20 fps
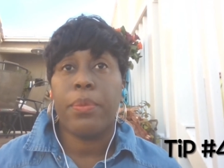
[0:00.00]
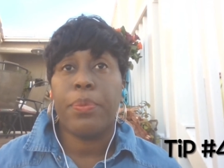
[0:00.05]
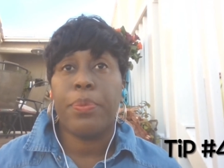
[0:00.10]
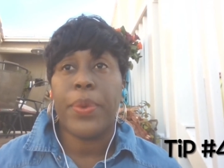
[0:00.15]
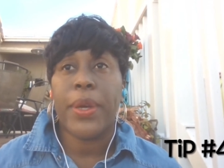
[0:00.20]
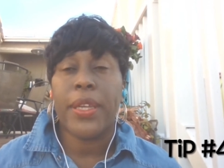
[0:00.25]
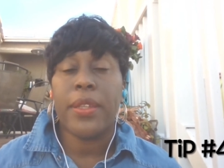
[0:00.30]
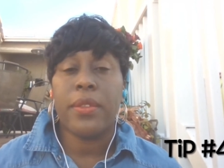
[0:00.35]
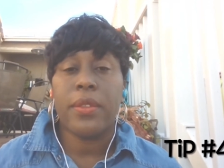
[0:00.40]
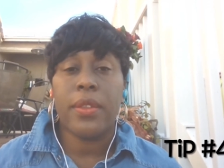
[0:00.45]

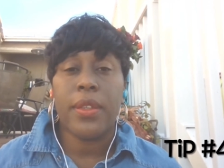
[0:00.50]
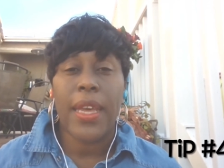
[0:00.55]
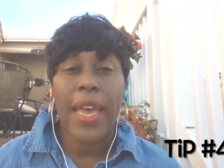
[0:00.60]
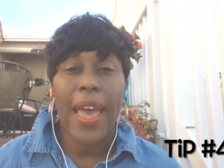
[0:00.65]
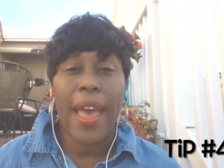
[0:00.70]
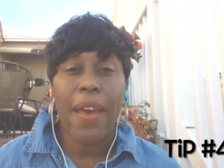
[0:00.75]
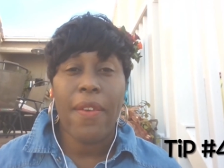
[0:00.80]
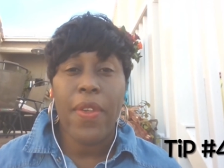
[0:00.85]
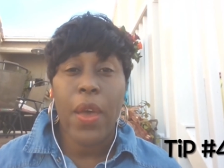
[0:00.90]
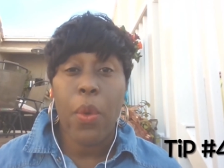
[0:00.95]
But
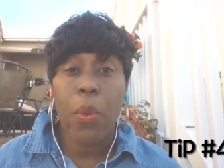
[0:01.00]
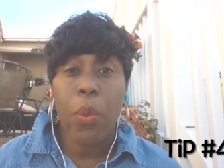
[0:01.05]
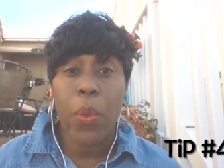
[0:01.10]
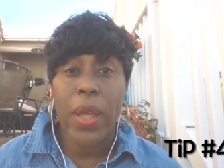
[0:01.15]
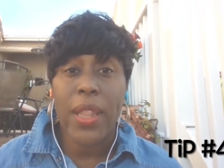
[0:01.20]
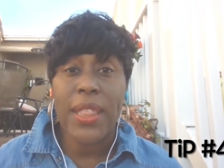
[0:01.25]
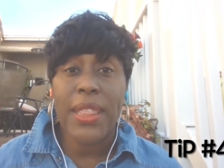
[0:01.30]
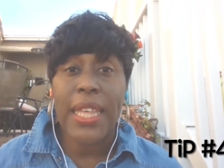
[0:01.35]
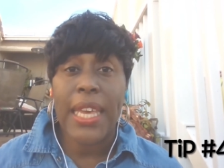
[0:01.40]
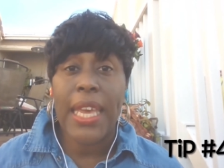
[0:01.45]
have that
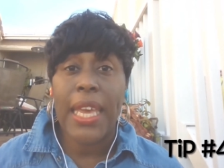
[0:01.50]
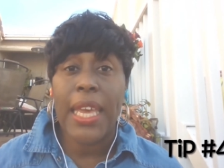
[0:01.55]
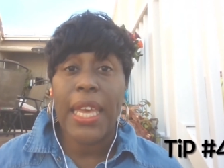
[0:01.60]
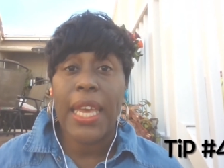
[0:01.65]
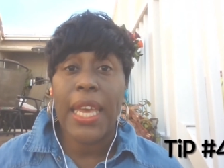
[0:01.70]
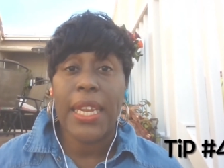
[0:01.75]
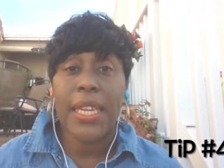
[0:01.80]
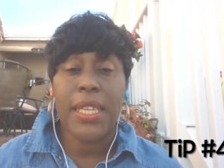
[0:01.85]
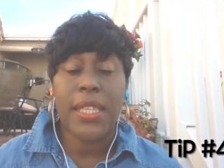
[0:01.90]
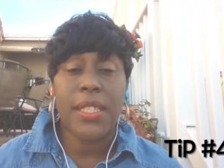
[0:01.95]
one thing
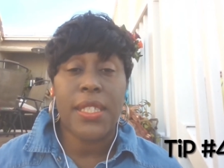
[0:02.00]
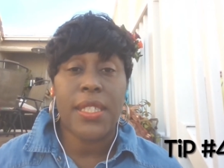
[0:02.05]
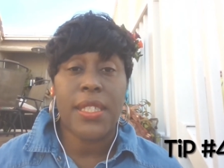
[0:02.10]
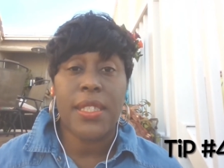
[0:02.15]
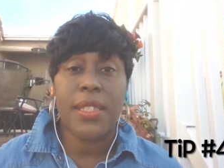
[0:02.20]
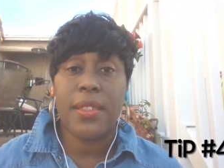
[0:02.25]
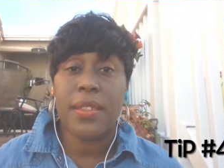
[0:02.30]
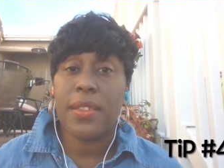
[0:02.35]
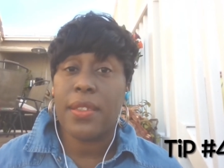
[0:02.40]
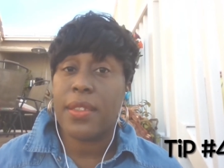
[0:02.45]
and then
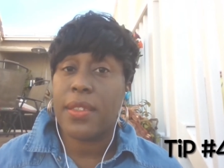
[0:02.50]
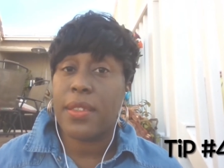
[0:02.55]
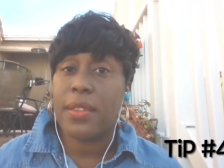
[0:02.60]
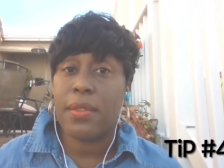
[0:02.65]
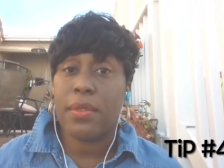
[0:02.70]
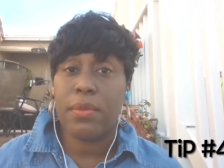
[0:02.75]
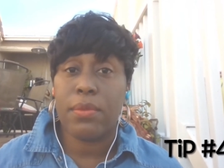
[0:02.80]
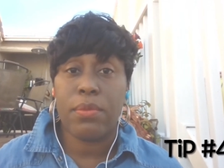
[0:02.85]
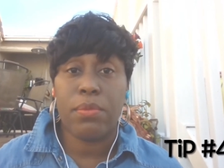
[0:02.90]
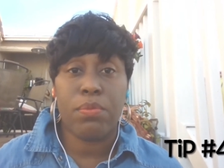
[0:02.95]
just
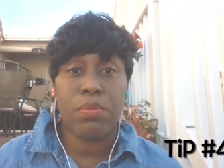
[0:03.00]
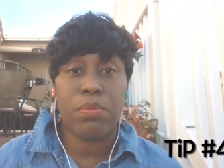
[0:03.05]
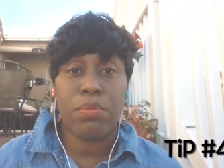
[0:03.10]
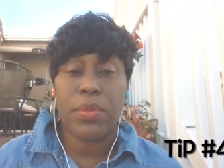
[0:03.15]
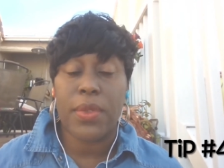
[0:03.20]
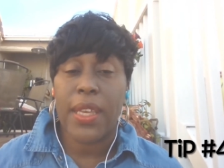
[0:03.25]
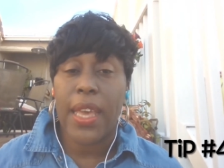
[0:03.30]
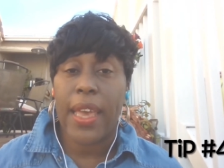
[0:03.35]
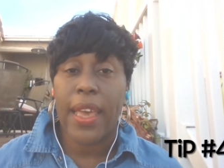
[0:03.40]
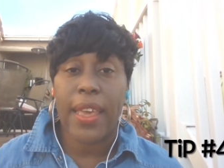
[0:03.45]

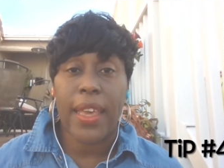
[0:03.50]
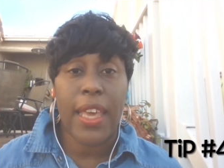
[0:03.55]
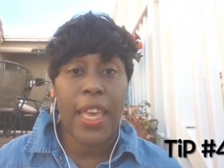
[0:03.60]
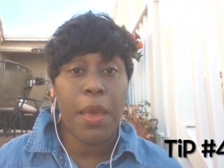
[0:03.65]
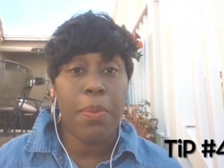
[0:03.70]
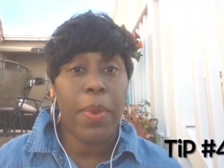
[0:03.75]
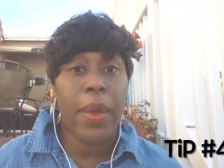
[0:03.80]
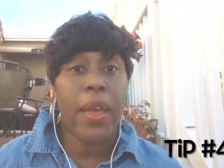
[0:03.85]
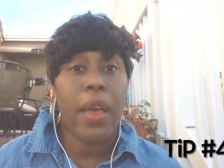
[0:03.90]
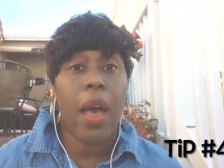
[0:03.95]

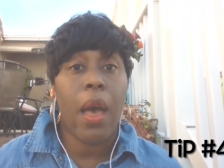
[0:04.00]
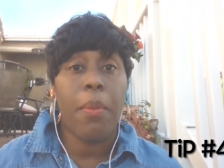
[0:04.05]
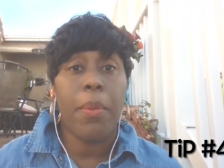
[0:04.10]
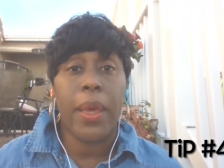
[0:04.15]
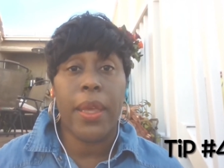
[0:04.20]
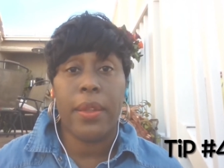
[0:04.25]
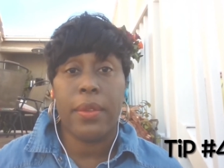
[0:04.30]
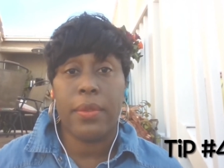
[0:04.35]
keep it coming,